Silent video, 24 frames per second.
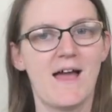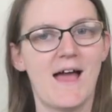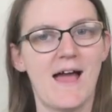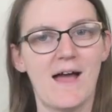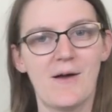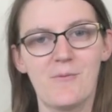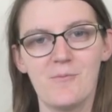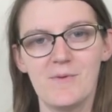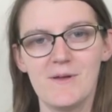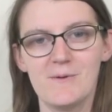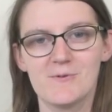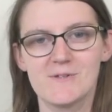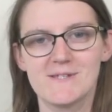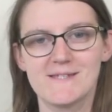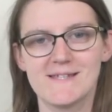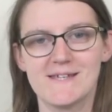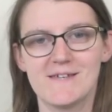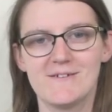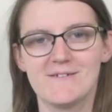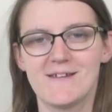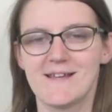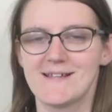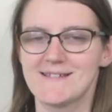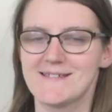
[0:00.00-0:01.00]
and we will see
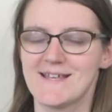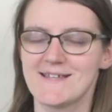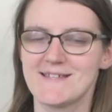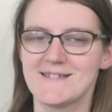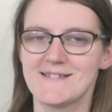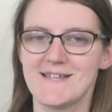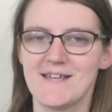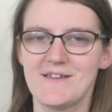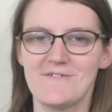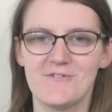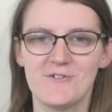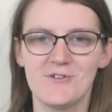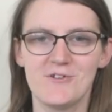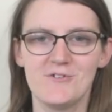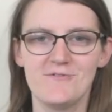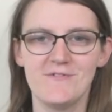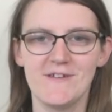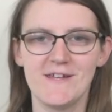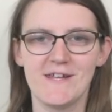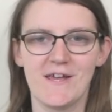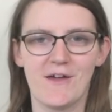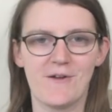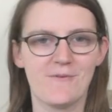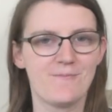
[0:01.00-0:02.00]
you next Saturday for a new
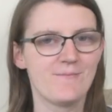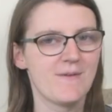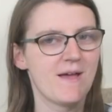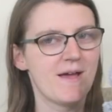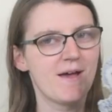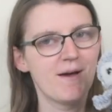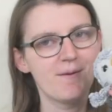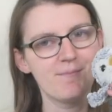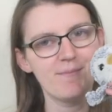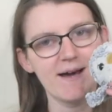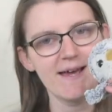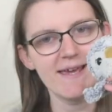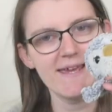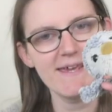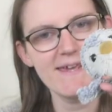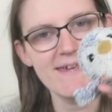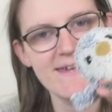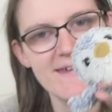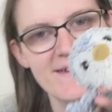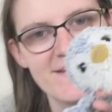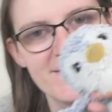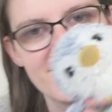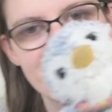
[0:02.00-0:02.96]
video. Bye!